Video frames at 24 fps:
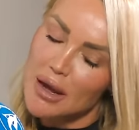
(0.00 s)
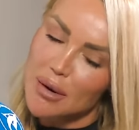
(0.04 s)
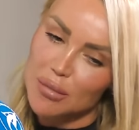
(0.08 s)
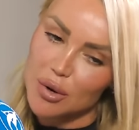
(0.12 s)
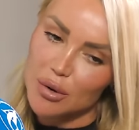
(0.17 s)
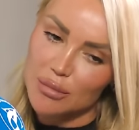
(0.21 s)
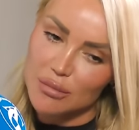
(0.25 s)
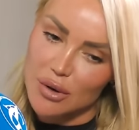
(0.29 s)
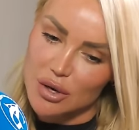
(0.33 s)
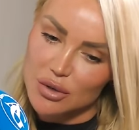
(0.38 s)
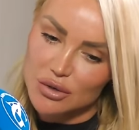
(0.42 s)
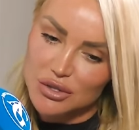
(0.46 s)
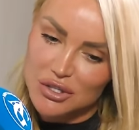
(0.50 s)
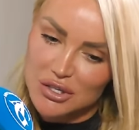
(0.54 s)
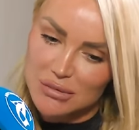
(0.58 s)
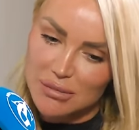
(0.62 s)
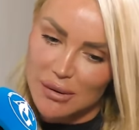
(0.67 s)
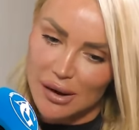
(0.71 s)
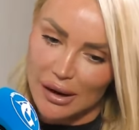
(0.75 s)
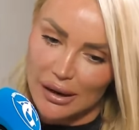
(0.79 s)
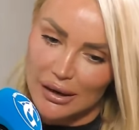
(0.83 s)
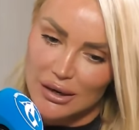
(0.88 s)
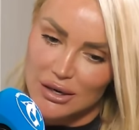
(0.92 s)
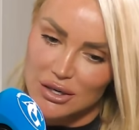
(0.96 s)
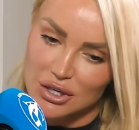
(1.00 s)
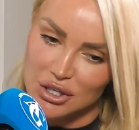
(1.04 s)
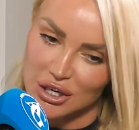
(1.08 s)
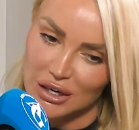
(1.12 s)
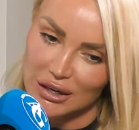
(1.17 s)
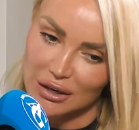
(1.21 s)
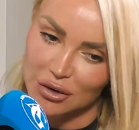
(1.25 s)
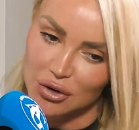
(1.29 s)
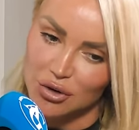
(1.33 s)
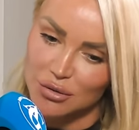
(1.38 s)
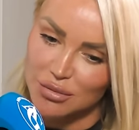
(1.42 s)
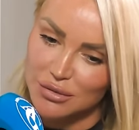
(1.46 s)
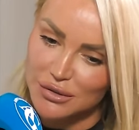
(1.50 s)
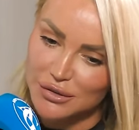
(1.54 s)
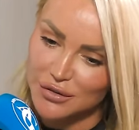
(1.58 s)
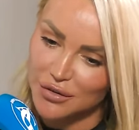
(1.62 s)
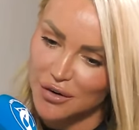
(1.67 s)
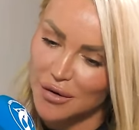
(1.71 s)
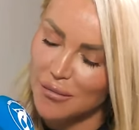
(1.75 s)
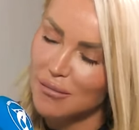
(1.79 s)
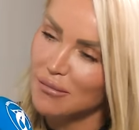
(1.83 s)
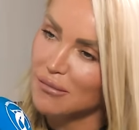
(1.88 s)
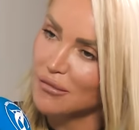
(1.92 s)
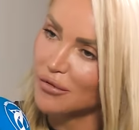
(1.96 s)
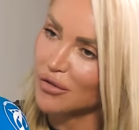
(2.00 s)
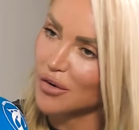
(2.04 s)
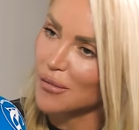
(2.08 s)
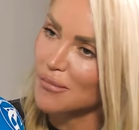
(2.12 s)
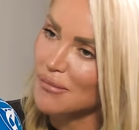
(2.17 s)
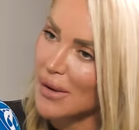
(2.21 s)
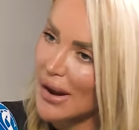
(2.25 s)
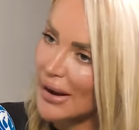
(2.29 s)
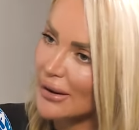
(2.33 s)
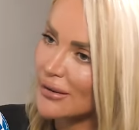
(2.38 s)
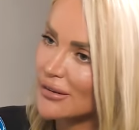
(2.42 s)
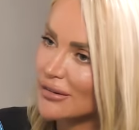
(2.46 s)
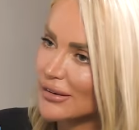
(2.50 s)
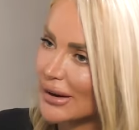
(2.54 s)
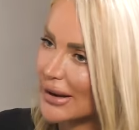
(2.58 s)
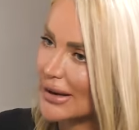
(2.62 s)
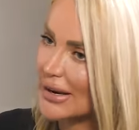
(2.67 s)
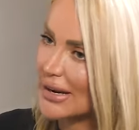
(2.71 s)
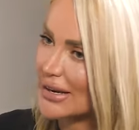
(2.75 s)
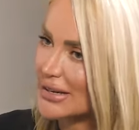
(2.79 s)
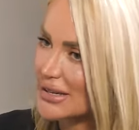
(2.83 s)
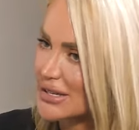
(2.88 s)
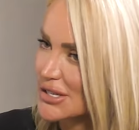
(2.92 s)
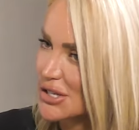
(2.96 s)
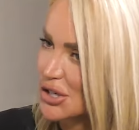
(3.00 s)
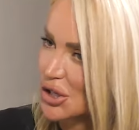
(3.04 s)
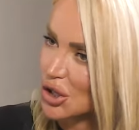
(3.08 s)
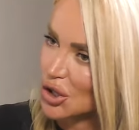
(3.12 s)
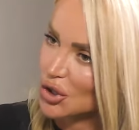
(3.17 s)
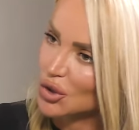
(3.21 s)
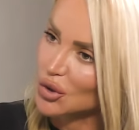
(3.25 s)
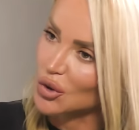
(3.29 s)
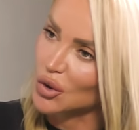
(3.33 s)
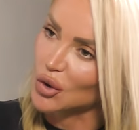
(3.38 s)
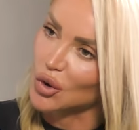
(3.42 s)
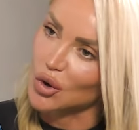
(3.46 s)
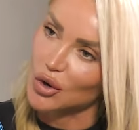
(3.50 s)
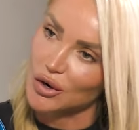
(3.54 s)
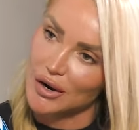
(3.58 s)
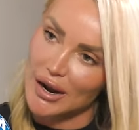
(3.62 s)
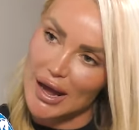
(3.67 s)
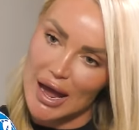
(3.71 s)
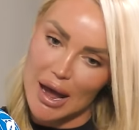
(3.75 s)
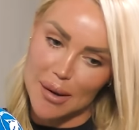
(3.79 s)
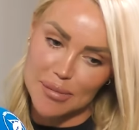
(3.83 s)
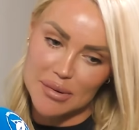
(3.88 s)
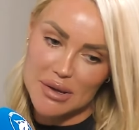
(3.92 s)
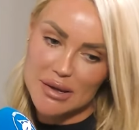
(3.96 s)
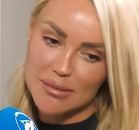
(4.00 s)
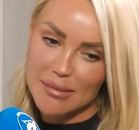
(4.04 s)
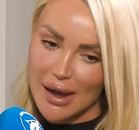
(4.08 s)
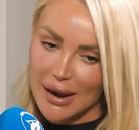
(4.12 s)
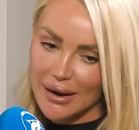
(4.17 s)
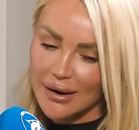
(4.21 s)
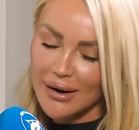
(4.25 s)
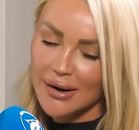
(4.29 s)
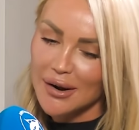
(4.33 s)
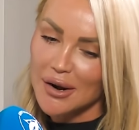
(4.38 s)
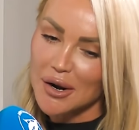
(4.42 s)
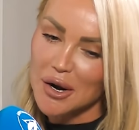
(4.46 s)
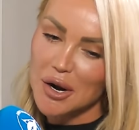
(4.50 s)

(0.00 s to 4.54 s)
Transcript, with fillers: But most of my shit comes from from men, like insecure, unhappy men.